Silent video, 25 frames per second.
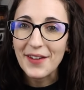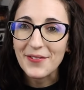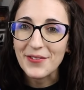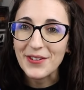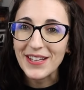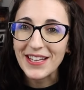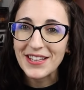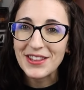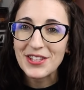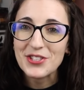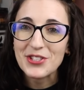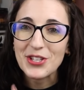I
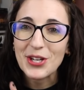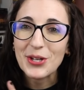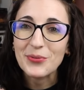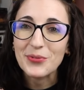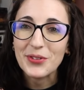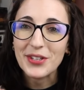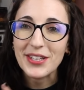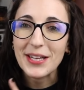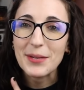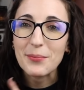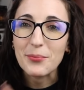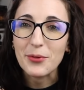feel like the show
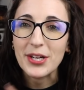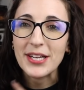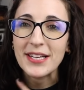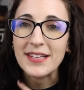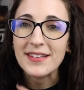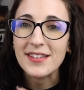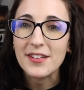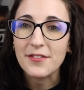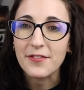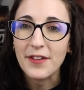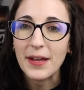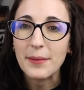really
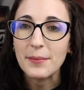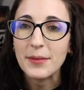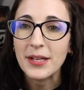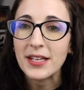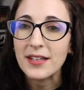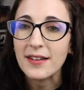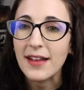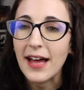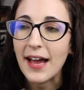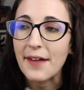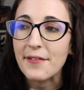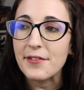brings the family
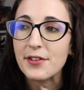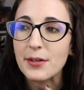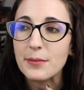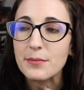alive,